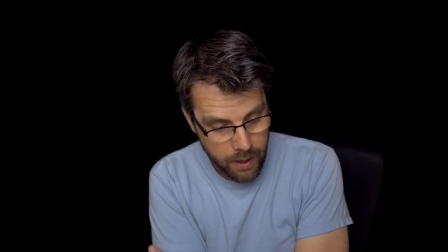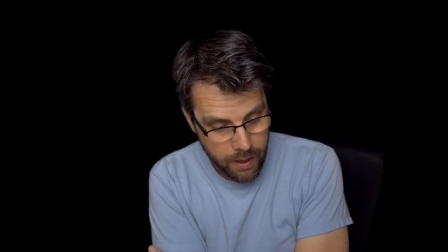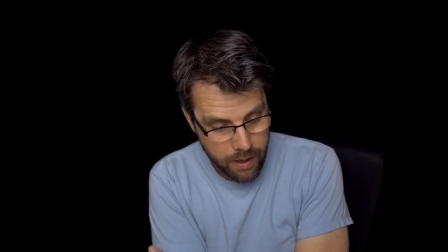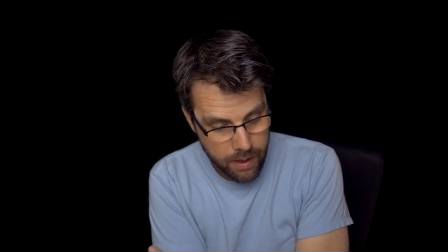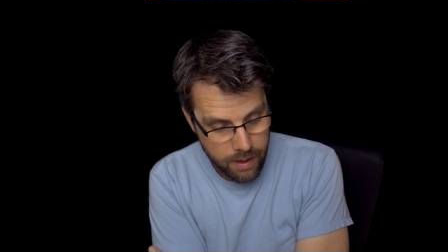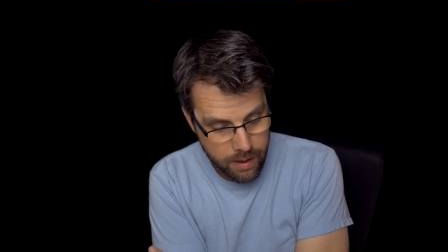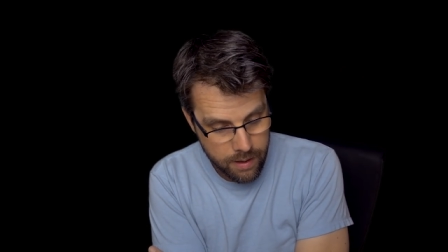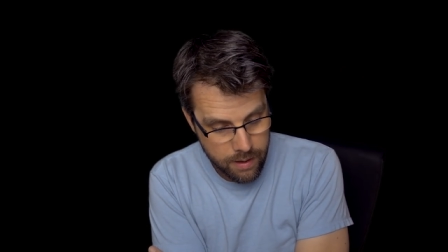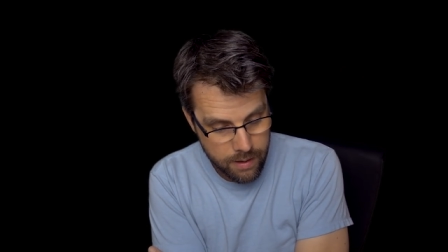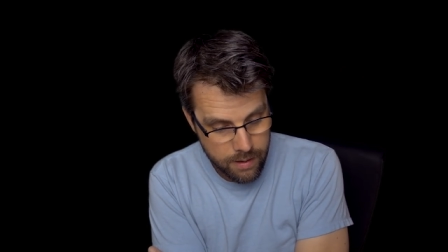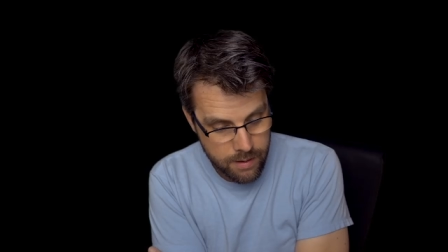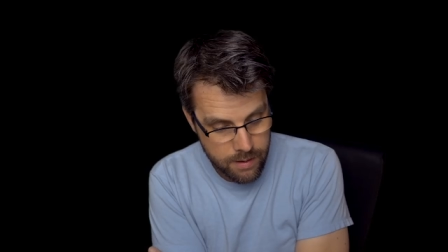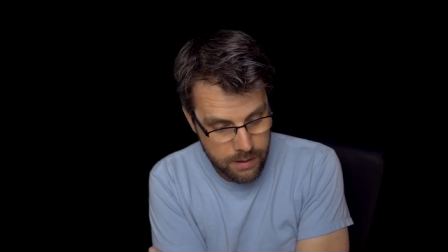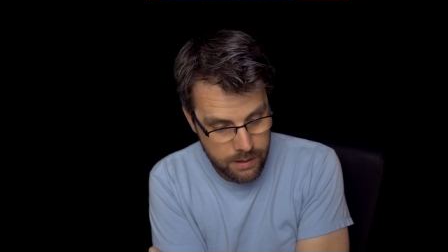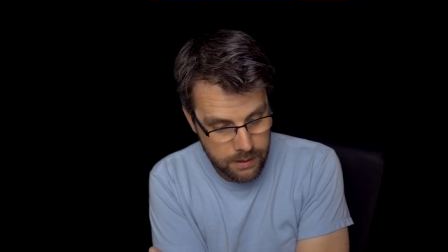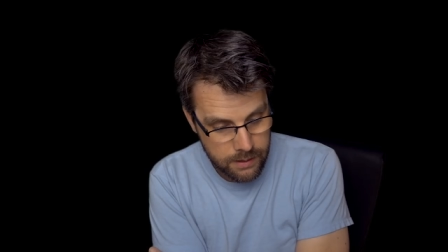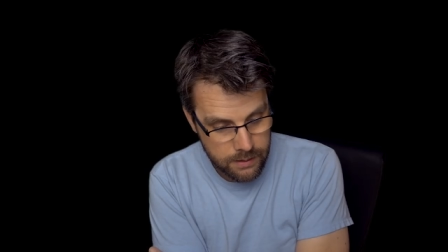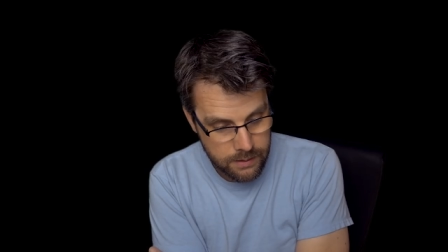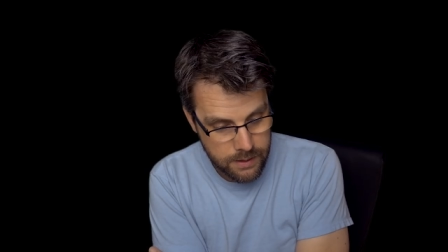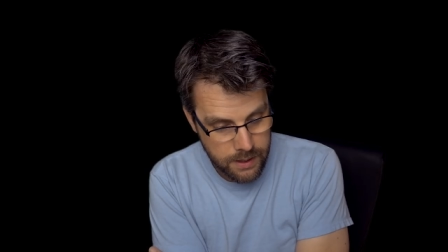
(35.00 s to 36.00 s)

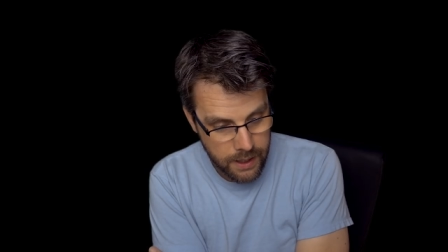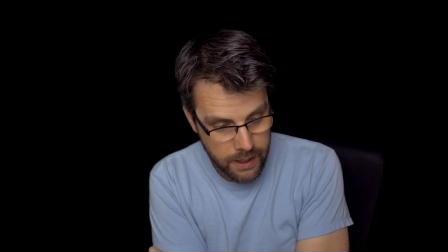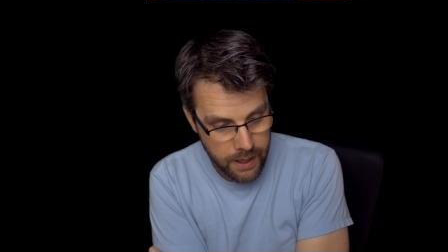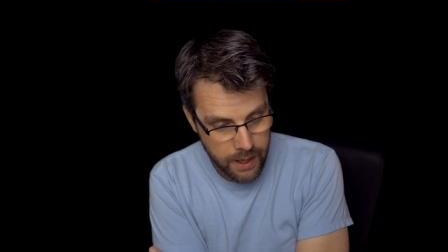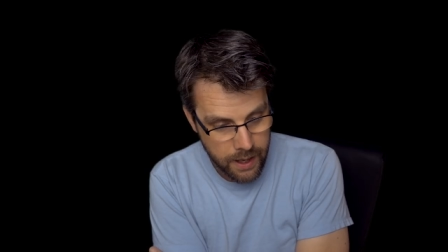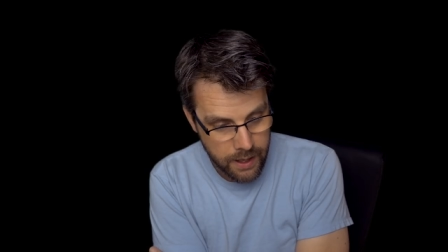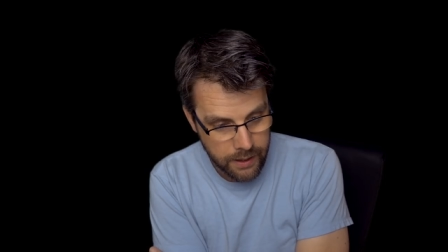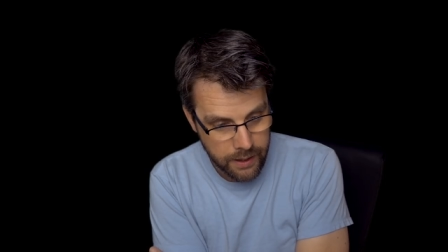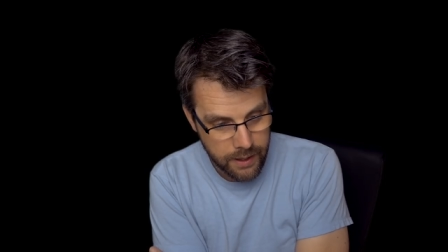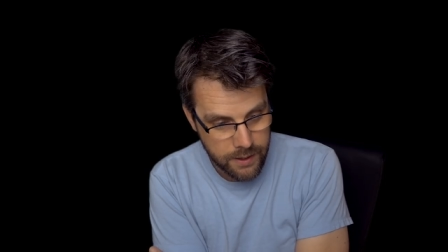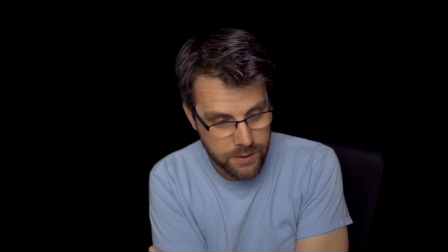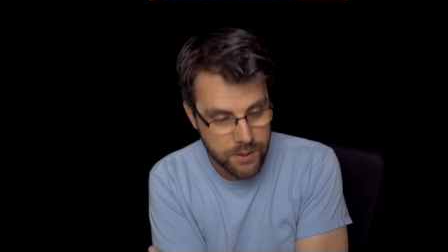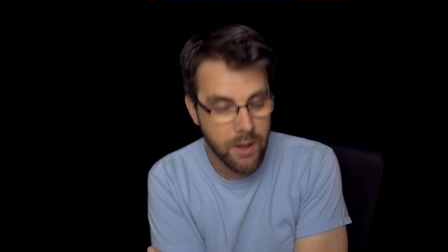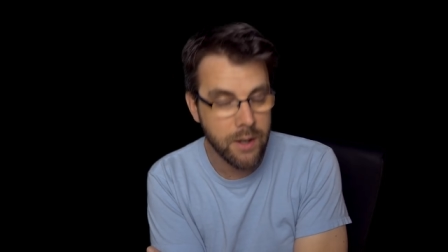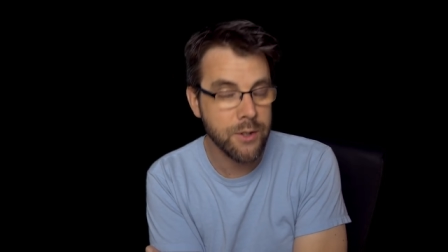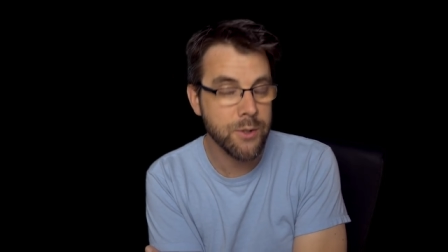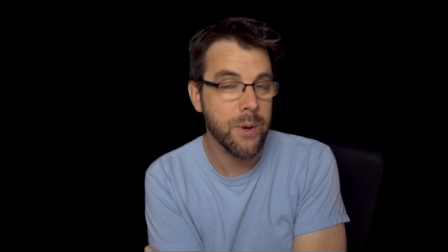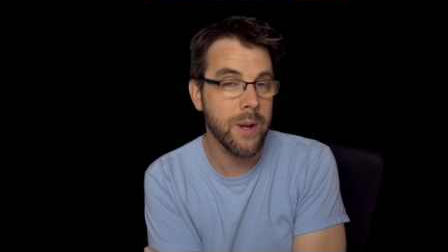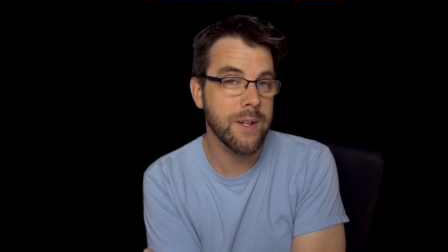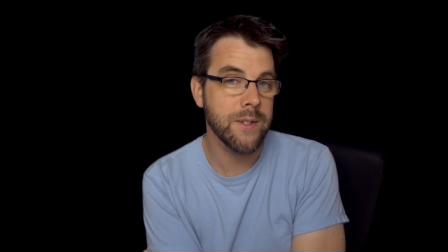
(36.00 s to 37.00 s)
and I had a
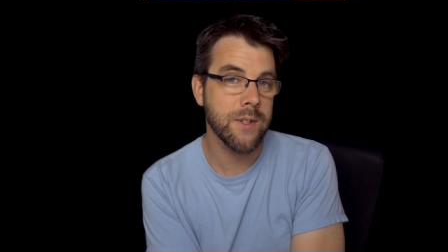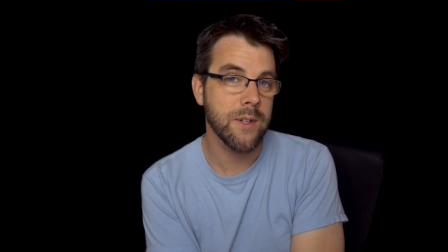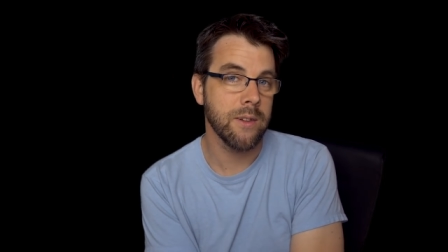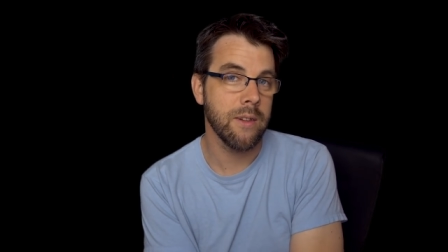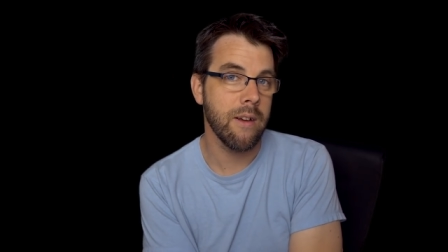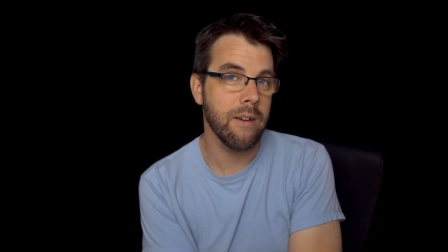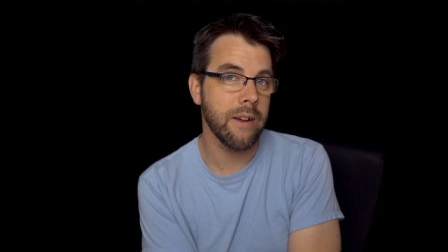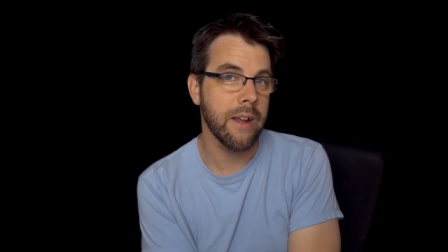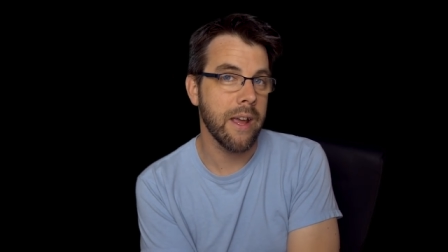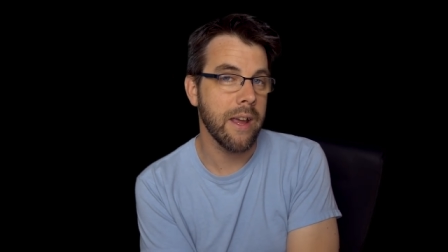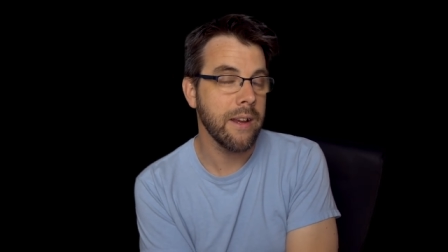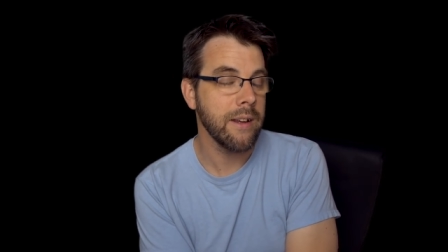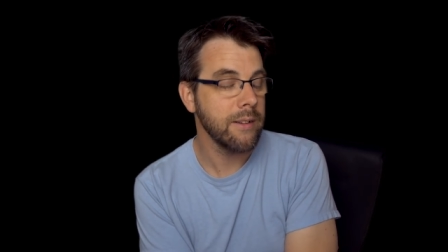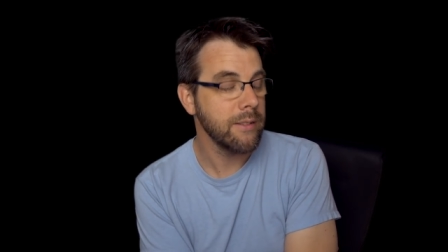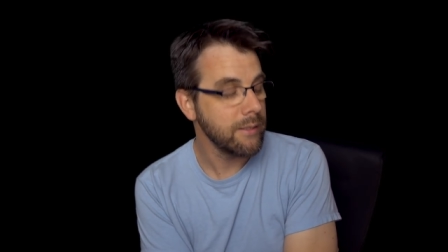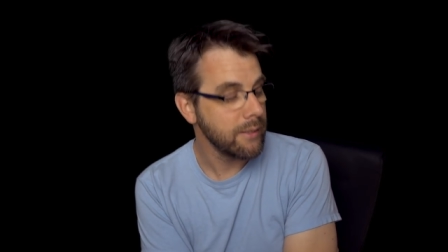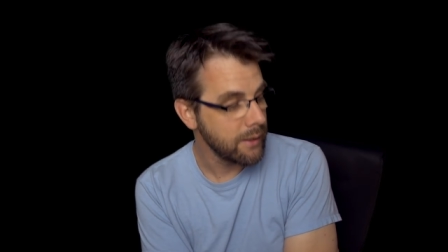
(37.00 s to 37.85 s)
Centray Salon